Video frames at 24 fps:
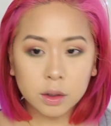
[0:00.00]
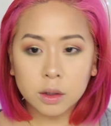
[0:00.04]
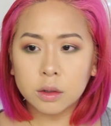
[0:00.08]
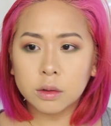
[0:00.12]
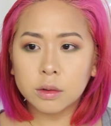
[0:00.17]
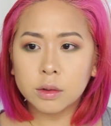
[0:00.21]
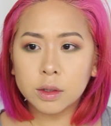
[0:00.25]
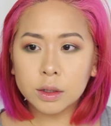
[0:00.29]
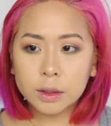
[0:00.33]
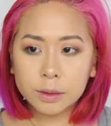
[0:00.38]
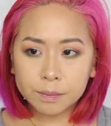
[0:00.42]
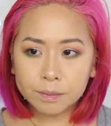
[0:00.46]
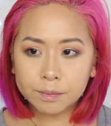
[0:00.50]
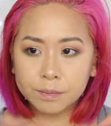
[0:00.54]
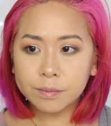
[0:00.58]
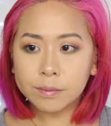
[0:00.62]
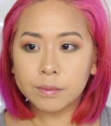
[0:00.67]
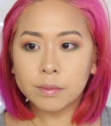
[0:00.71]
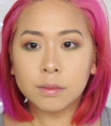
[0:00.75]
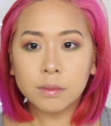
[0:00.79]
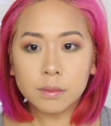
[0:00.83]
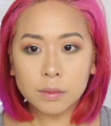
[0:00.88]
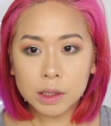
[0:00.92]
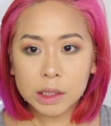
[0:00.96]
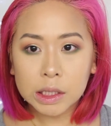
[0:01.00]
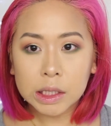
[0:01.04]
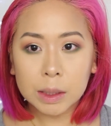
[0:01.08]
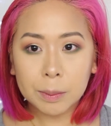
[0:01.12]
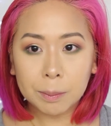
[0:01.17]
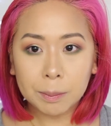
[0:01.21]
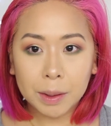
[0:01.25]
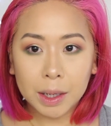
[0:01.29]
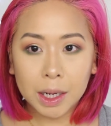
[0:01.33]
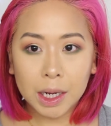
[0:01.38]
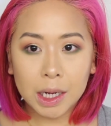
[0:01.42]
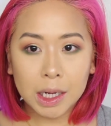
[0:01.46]
okay, gonna
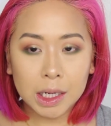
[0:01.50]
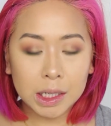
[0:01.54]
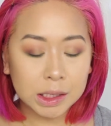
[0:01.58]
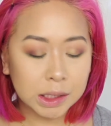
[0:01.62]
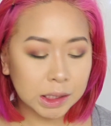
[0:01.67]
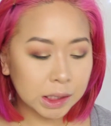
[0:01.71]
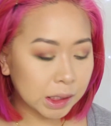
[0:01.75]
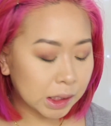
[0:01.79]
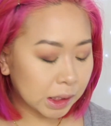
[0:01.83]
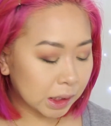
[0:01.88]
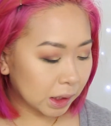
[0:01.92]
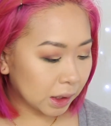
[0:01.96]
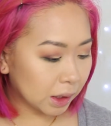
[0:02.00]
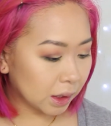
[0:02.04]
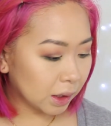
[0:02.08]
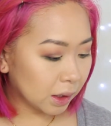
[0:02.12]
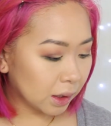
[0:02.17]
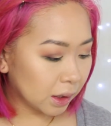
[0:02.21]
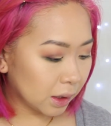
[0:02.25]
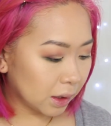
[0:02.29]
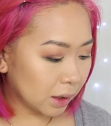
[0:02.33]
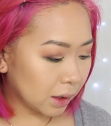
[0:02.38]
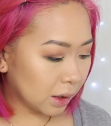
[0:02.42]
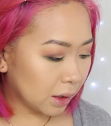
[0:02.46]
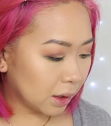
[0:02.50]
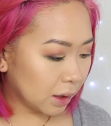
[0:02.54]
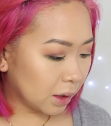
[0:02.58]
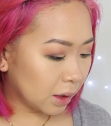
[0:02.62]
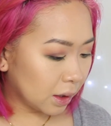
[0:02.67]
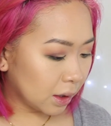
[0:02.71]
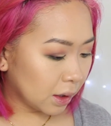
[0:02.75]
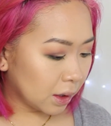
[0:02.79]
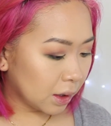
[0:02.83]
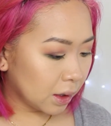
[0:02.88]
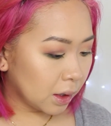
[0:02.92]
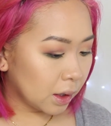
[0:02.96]
pause
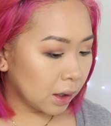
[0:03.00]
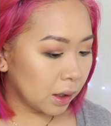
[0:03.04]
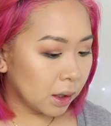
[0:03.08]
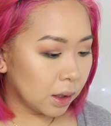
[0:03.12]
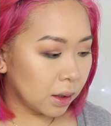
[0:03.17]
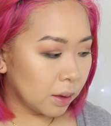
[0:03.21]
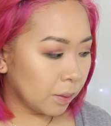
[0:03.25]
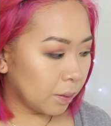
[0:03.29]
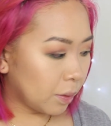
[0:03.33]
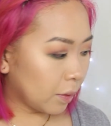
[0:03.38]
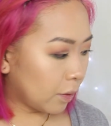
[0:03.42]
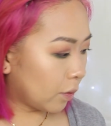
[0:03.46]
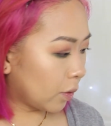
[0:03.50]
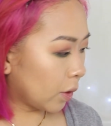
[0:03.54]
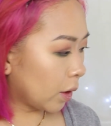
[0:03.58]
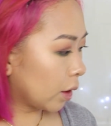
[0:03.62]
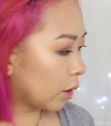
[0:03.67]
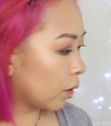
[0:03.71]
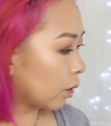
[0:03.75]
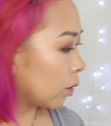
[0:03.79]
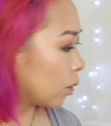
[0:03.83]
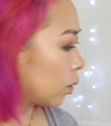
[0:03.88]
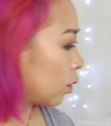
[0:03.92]
before I go